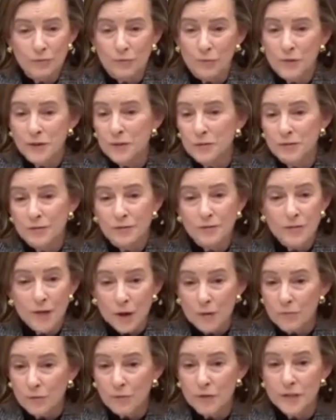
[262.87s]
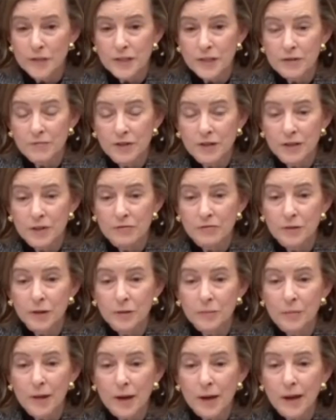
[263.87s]
We don't receive any
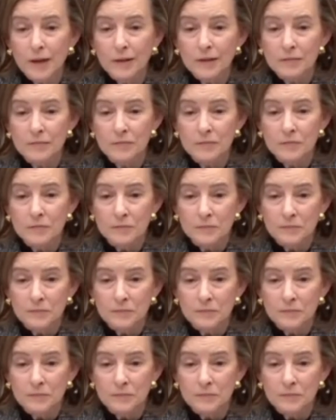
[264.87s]
feedback.